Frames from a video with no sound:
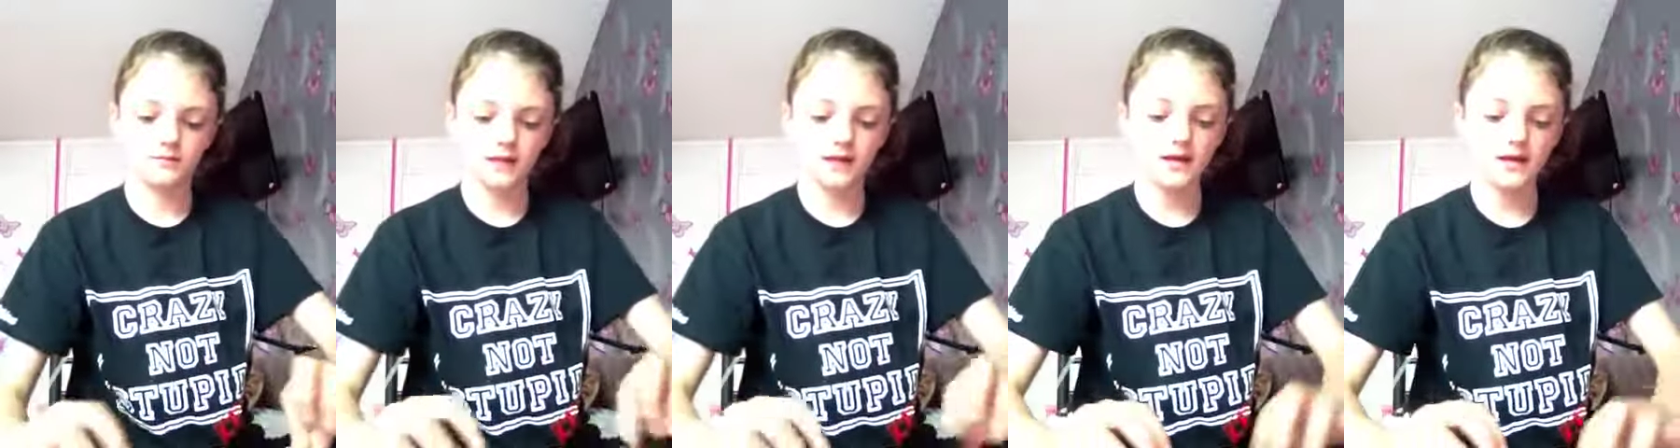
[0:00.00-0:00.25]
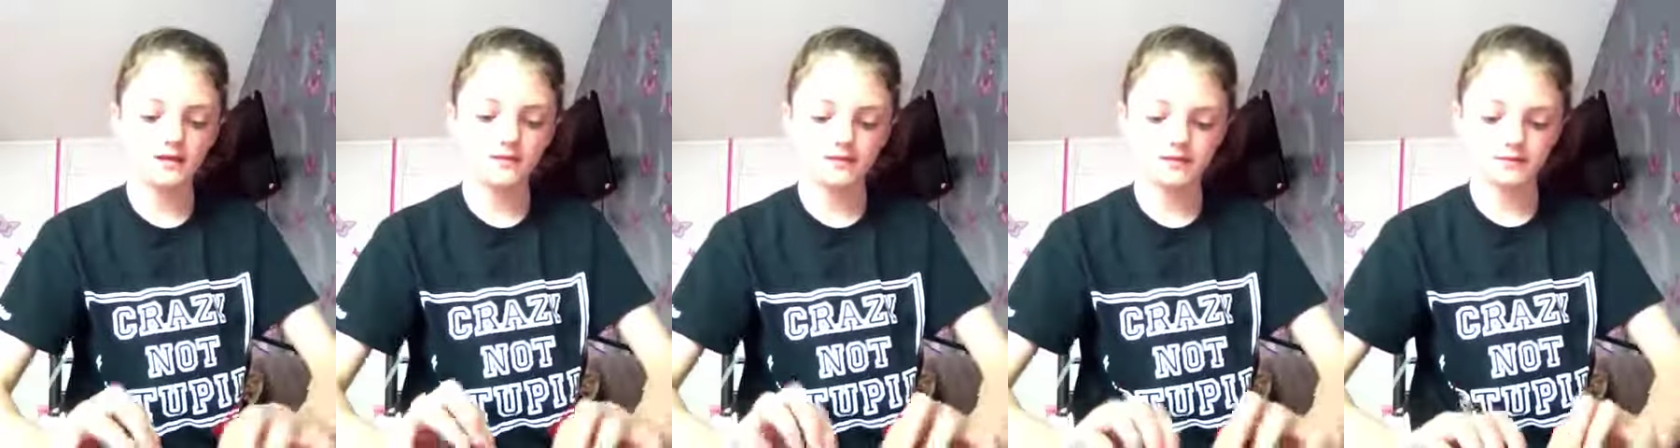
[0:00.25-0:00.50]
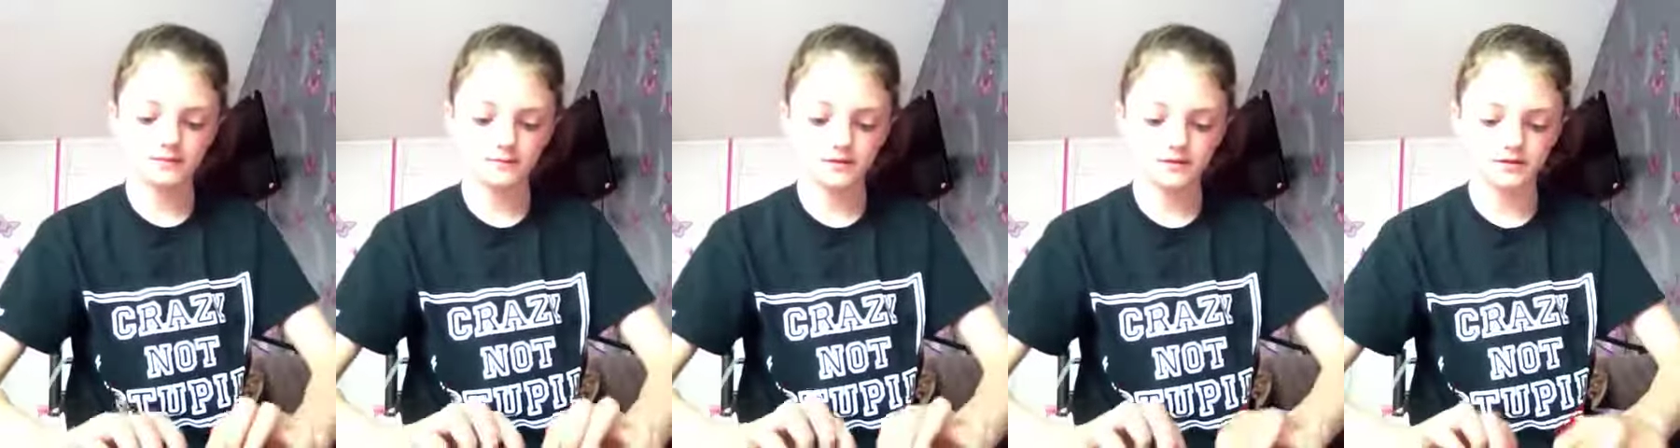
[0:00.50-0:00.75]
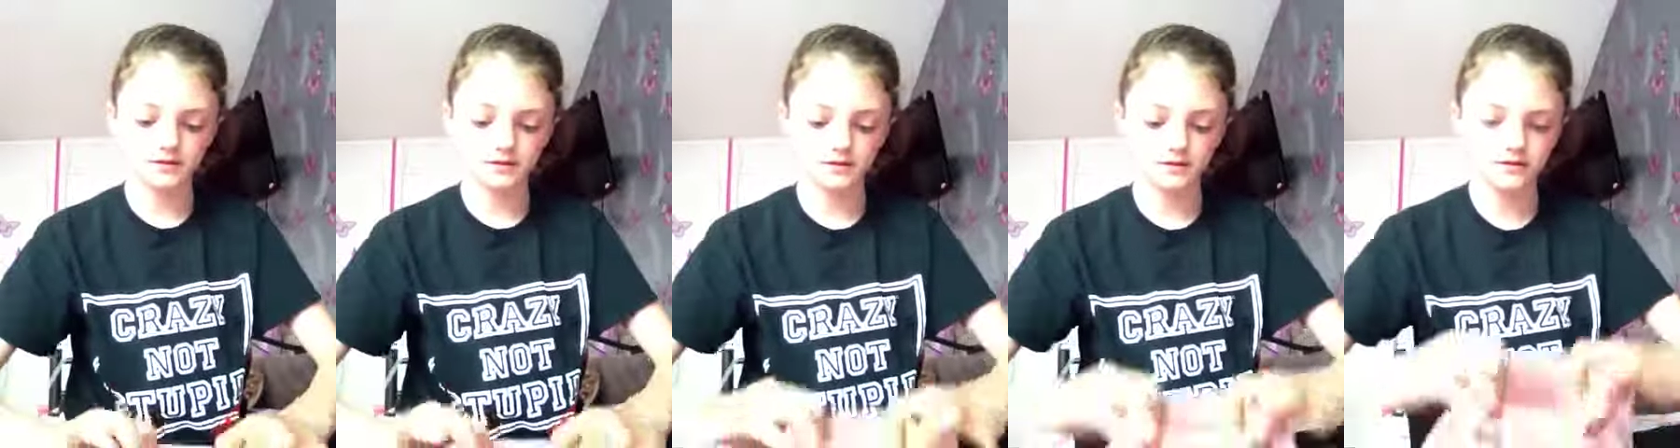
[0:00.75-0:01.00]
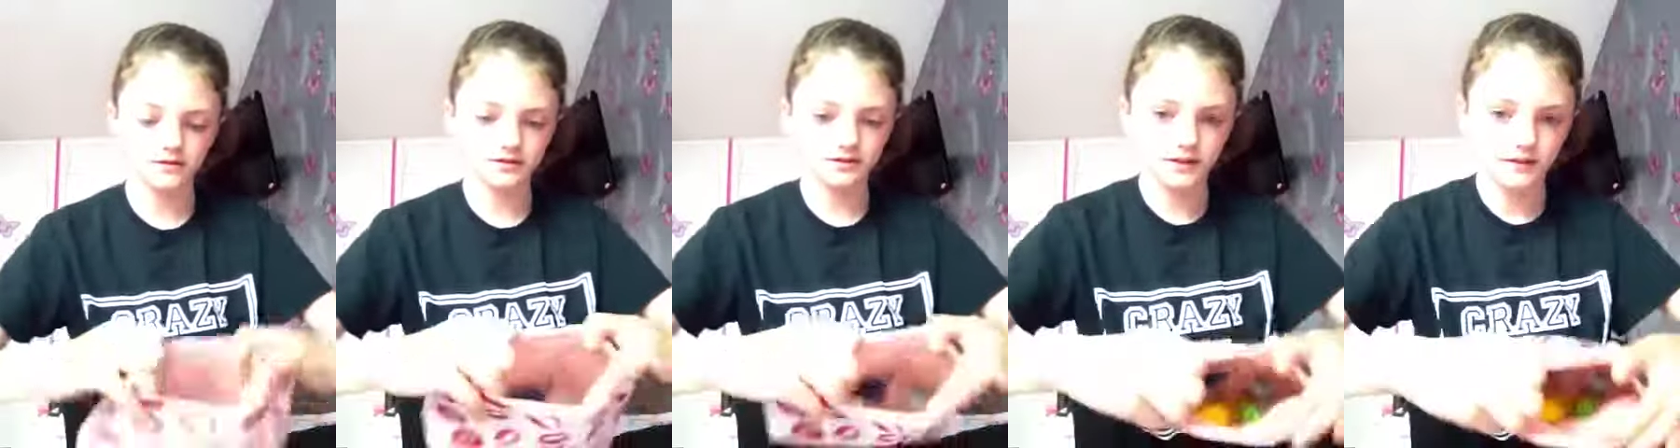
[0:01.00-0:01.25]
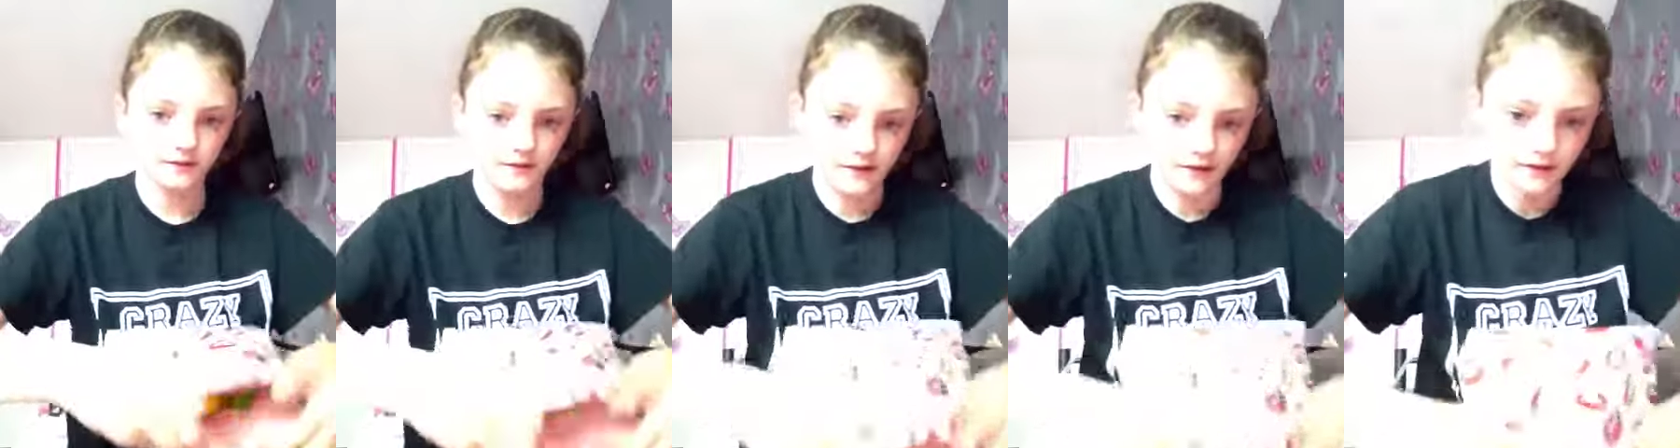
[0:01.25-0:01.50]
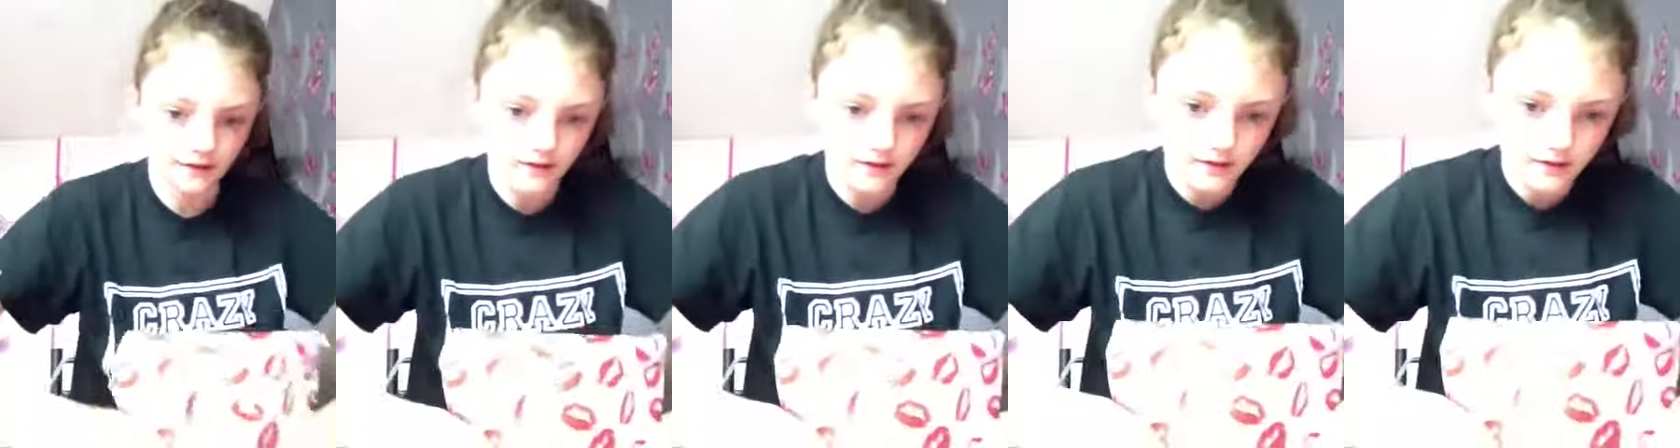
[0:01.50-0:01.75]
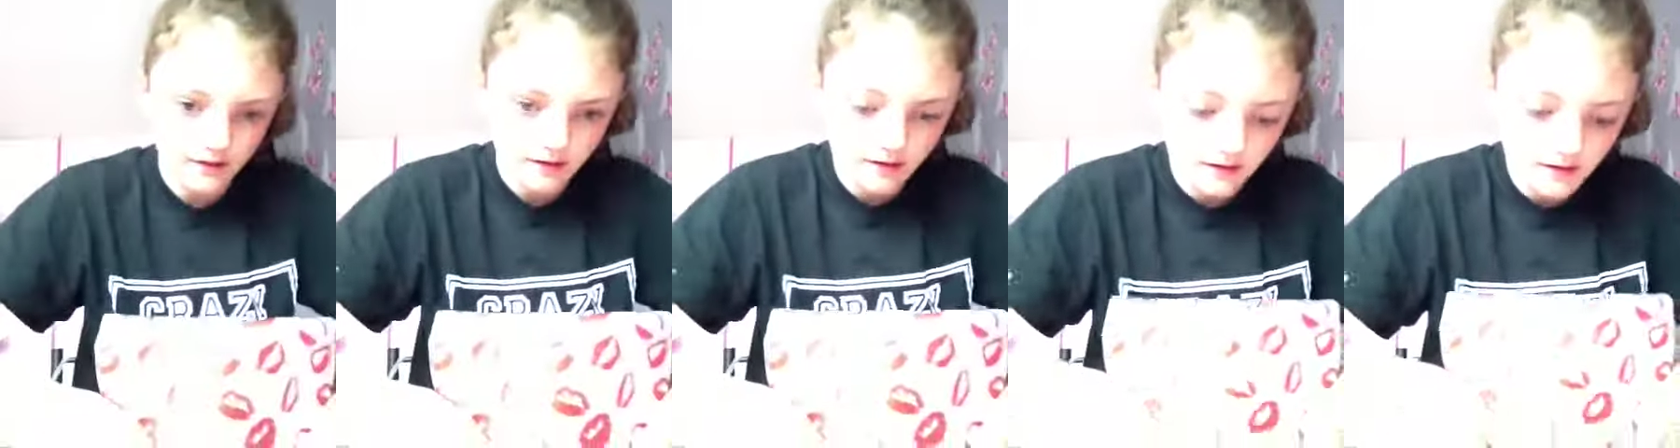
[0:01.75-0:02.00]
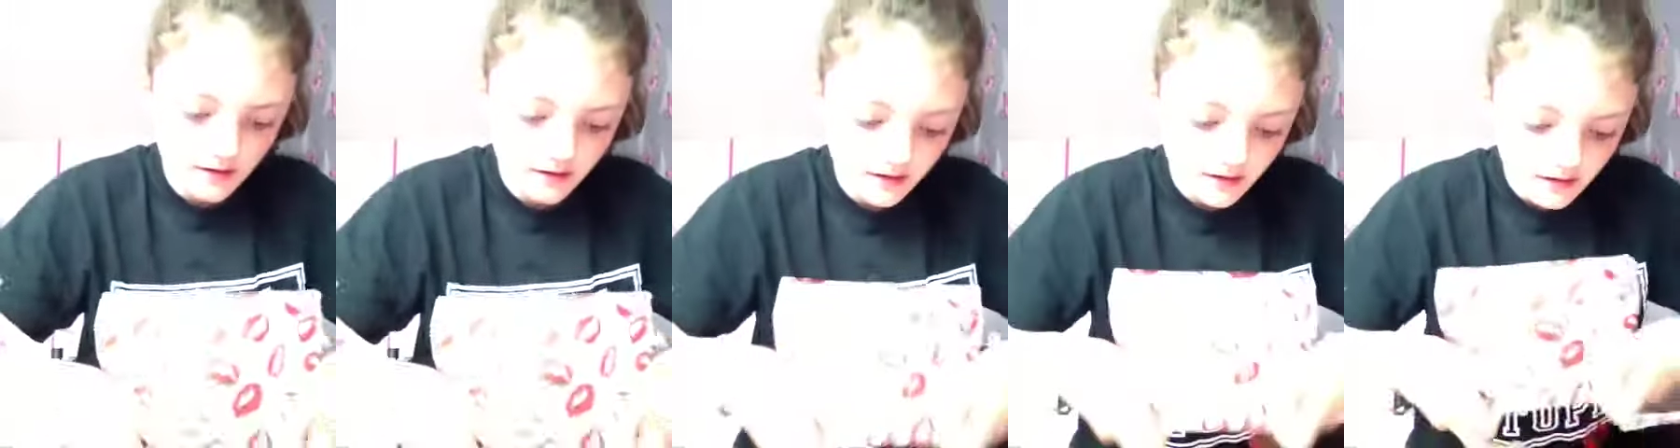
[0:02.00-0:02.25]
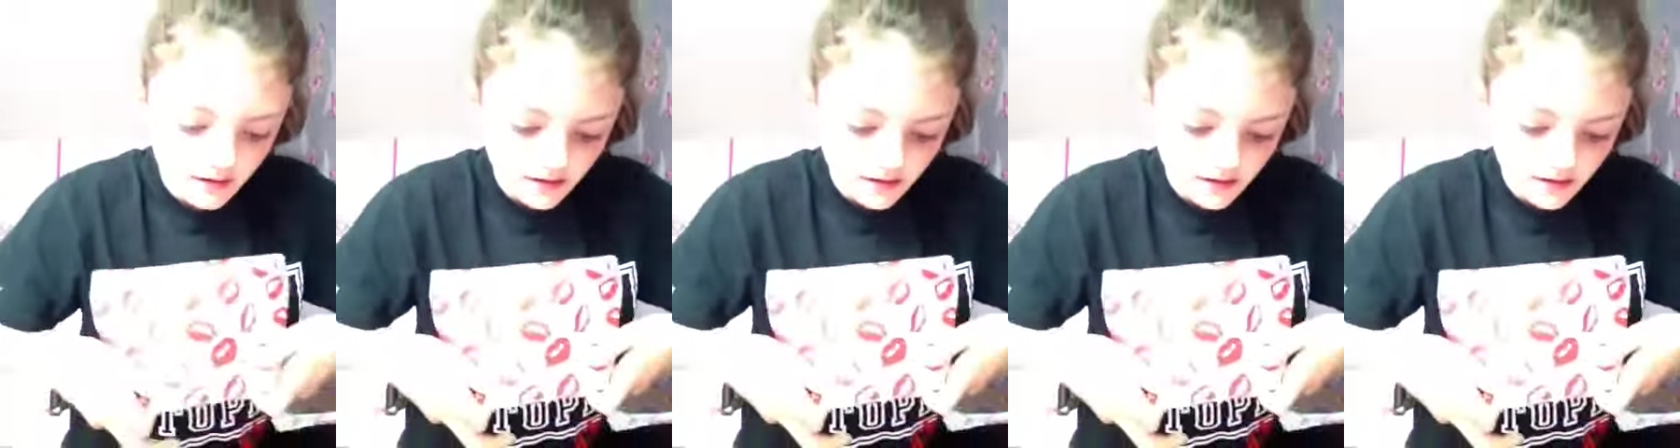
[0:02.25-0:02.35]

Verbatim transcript: this am good to pull stuff out.